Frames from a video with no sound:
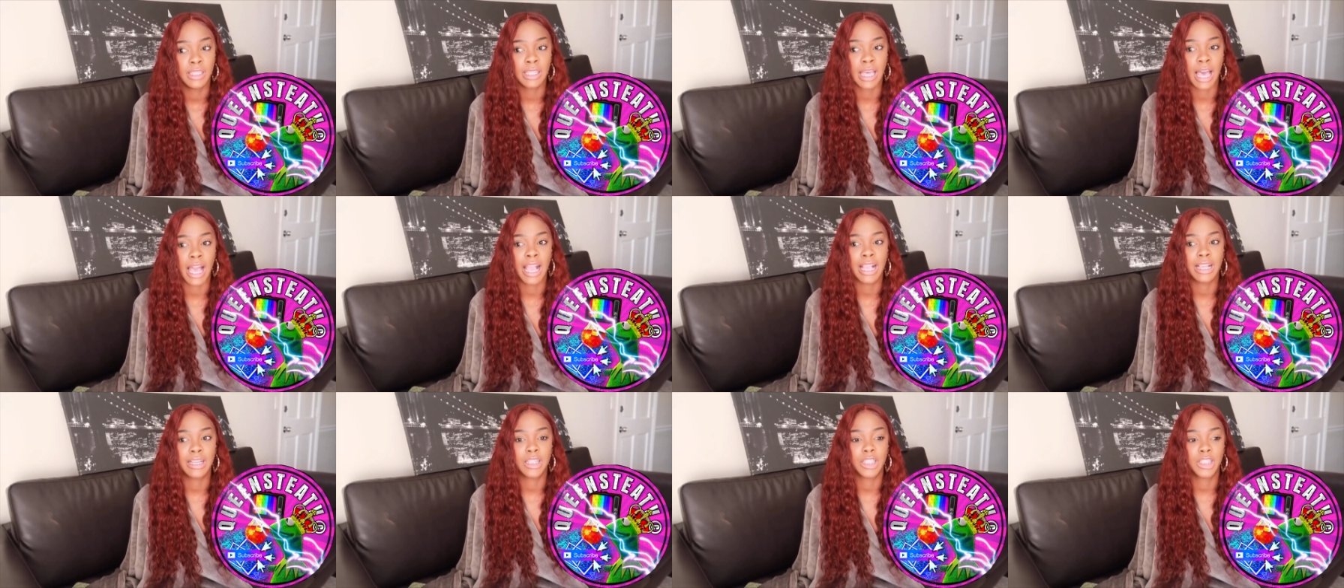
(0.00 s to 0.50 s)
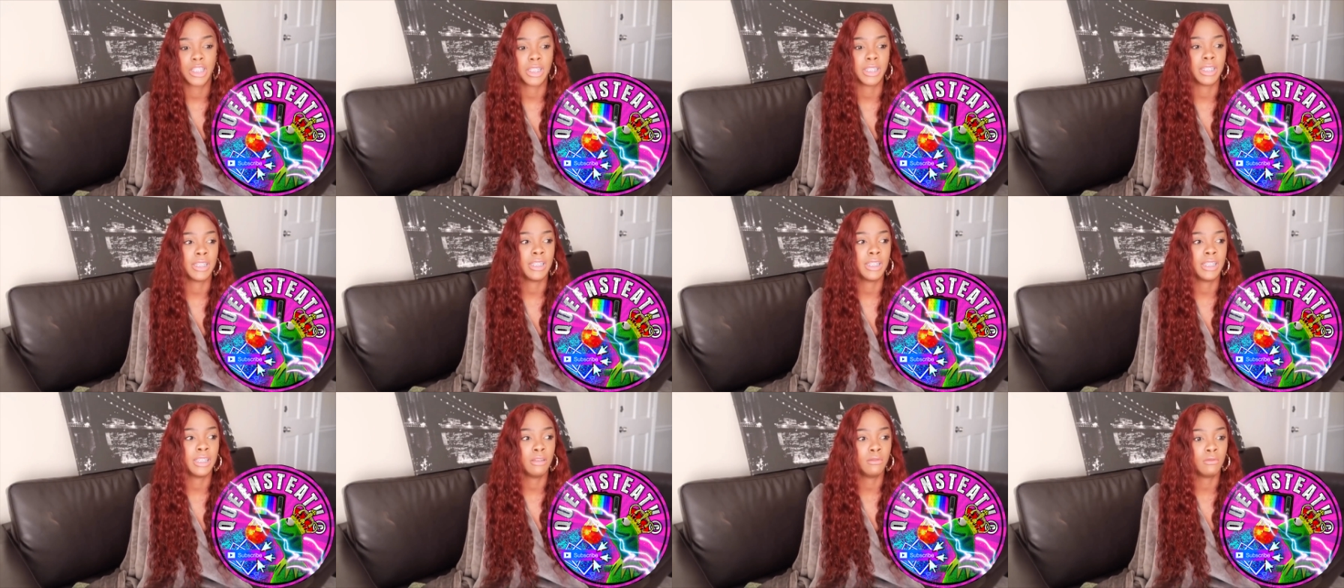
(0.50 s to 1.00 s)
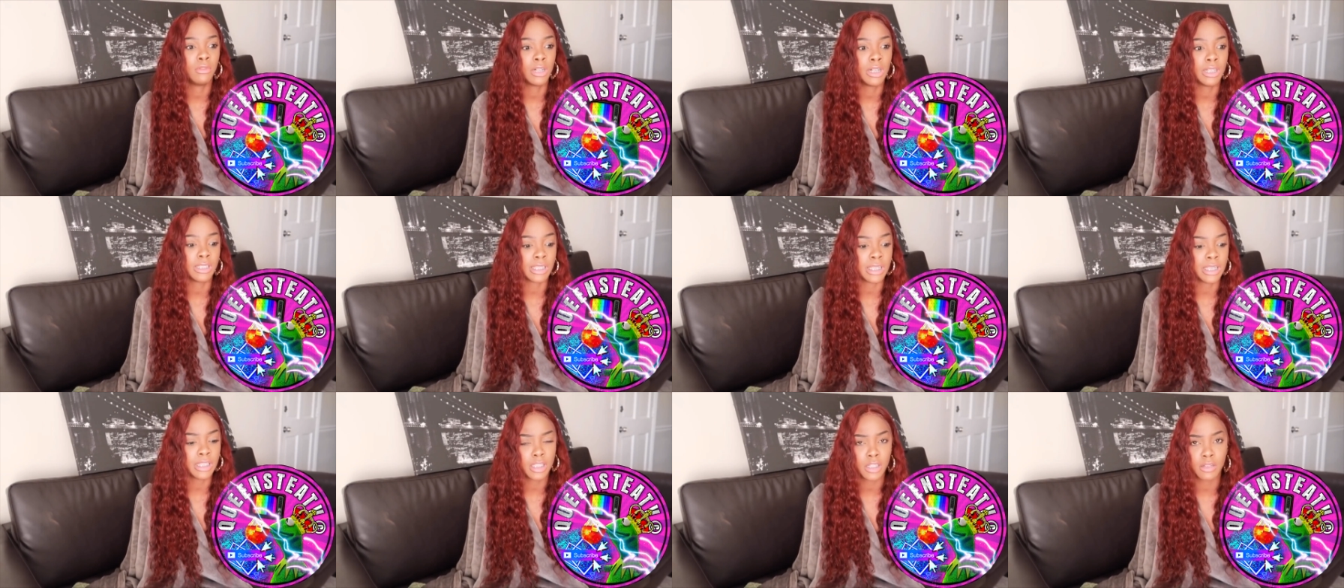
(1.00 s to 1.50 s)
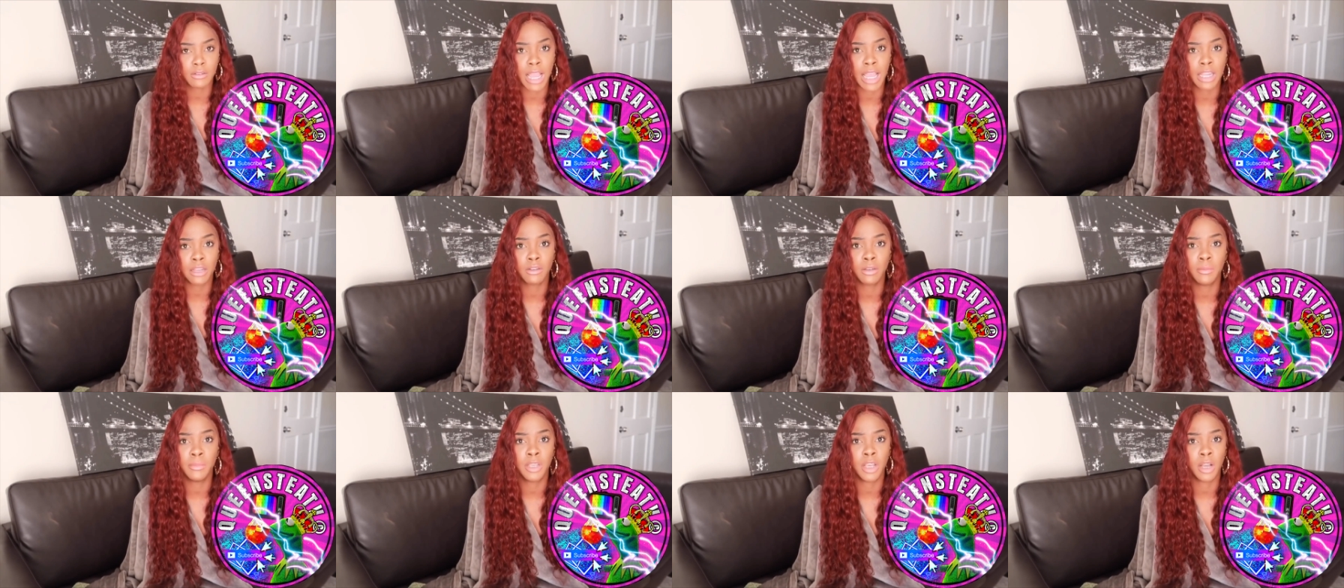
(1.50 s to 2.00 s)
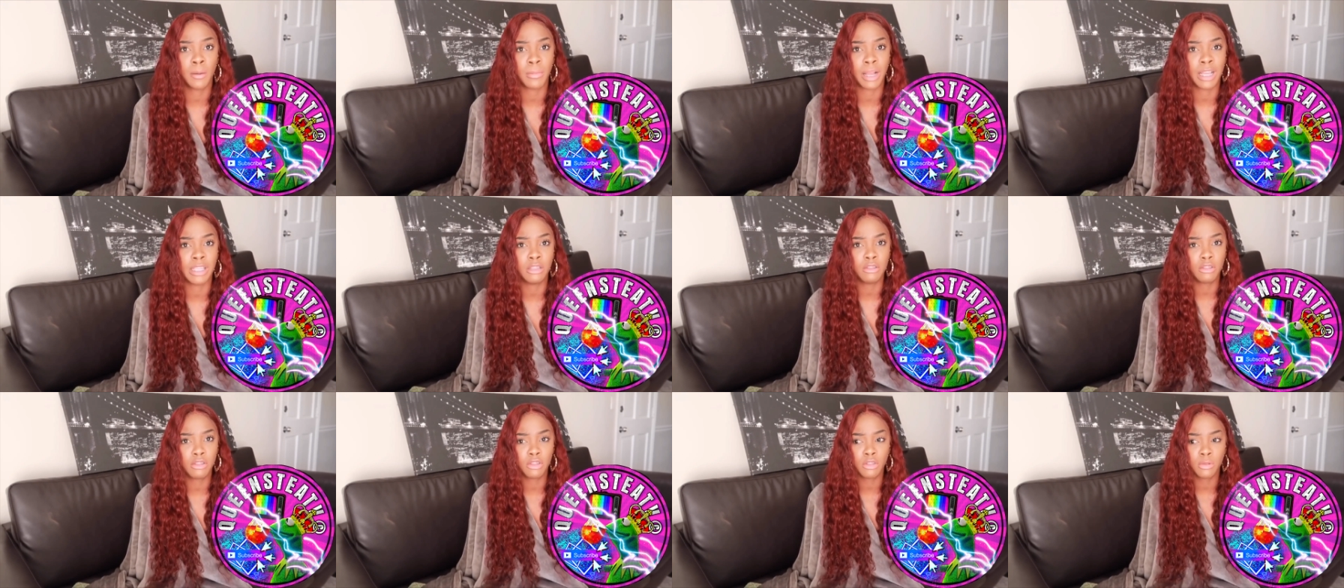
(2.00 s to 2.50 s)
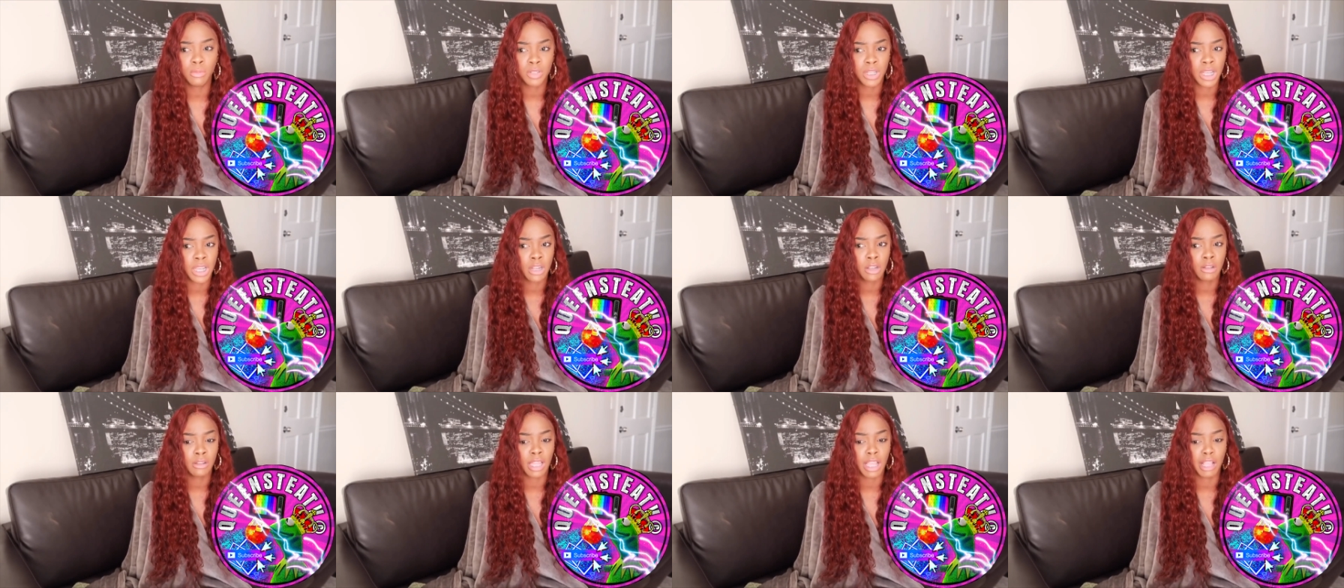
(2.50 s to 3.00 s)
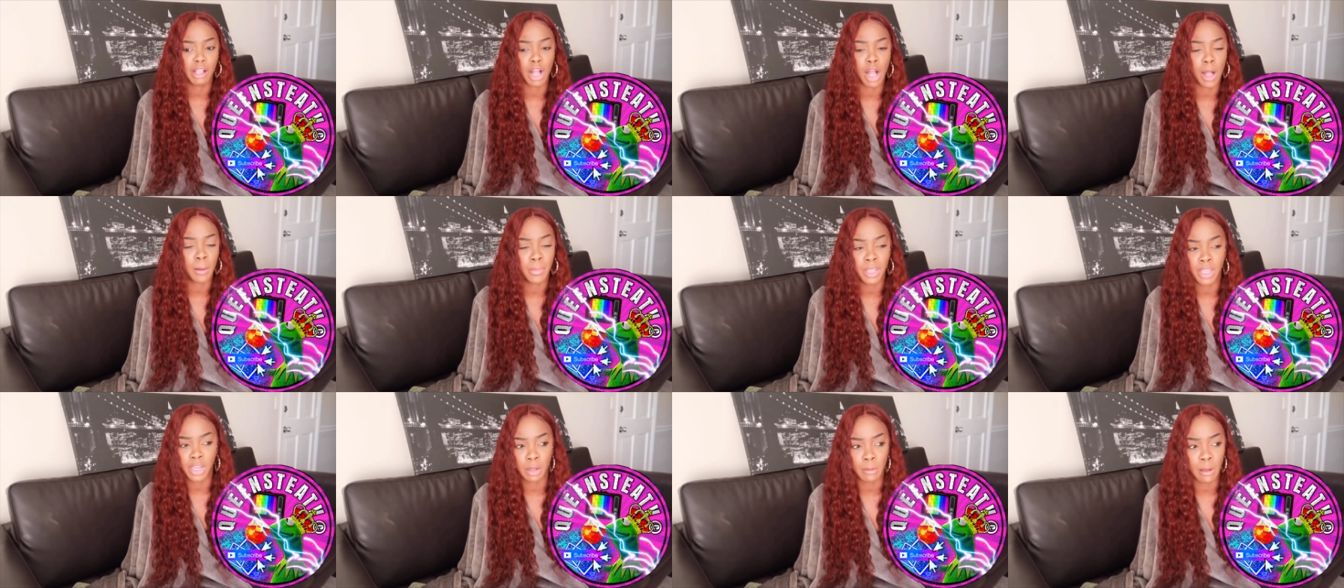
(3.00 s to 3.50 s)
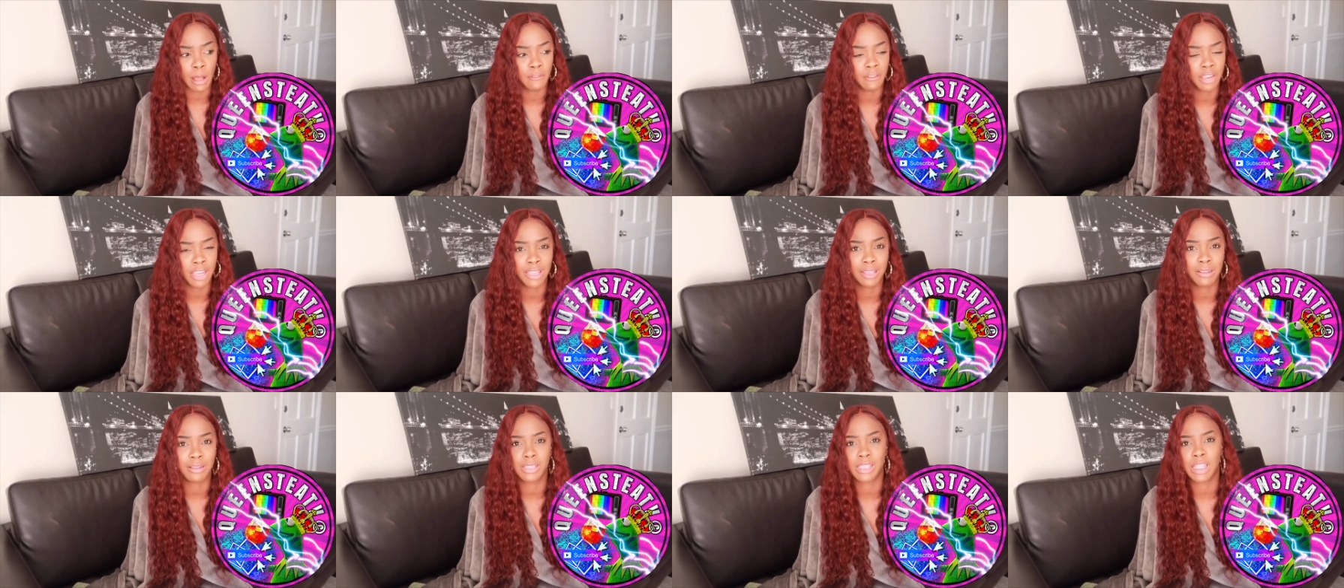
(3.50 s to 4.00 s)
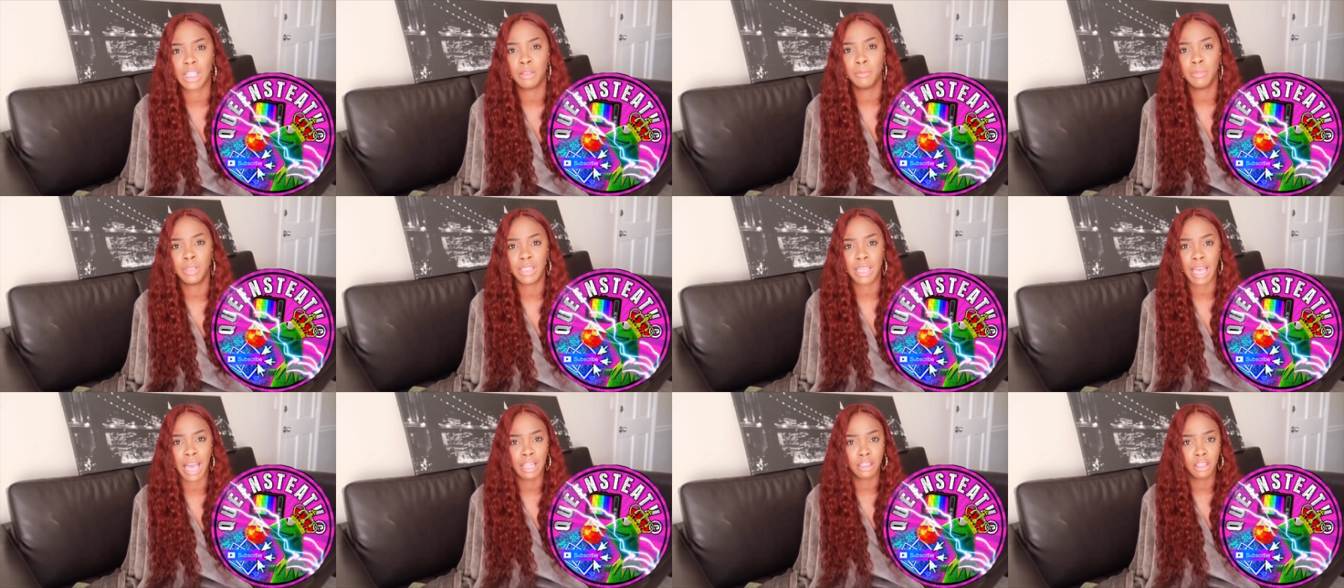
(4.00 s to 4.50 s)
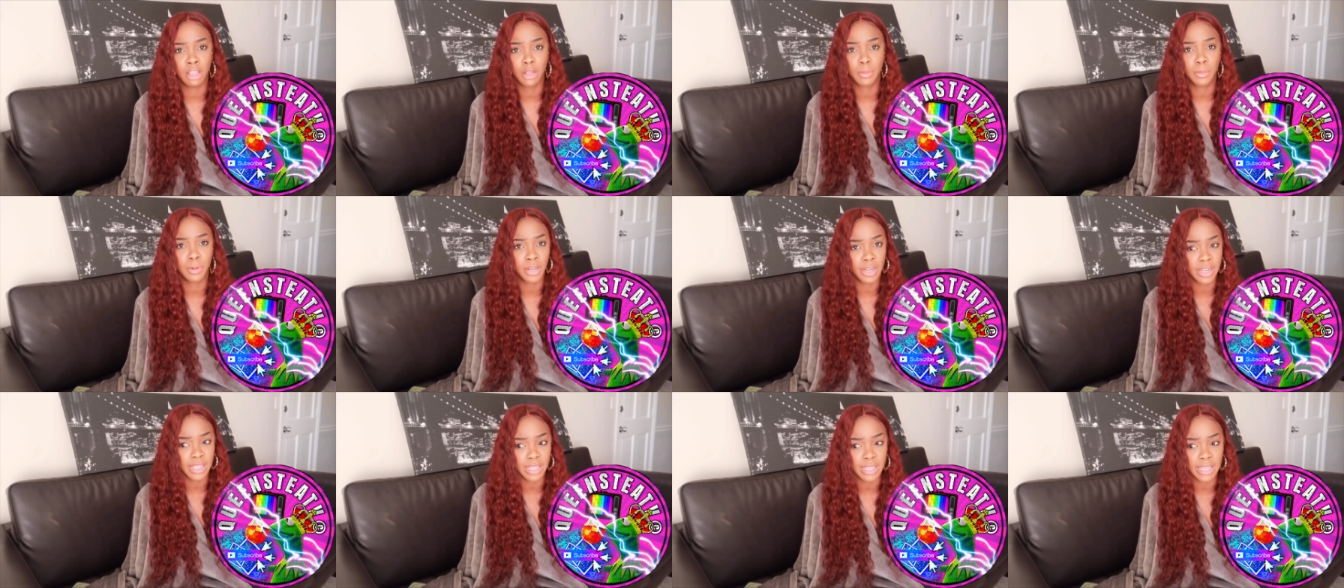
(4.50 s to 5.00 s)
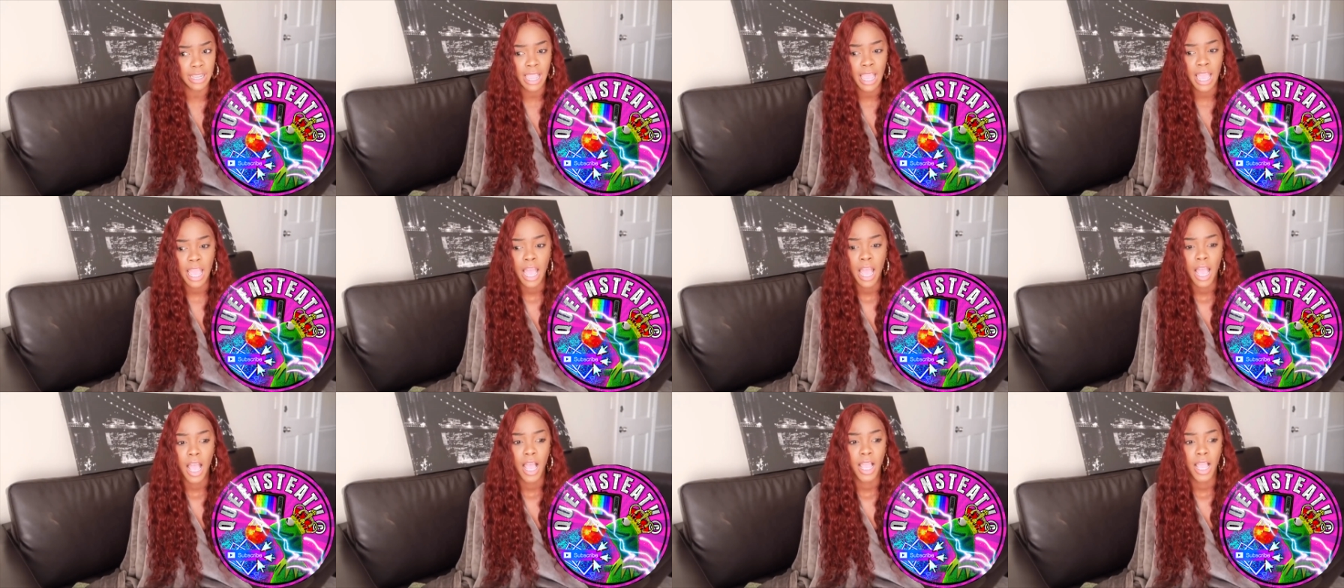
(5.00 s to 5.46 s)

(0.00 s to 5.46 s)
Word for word: Like she was interacting with me on my YouTube channel, like commenting on my videos, telling me that I look pretty,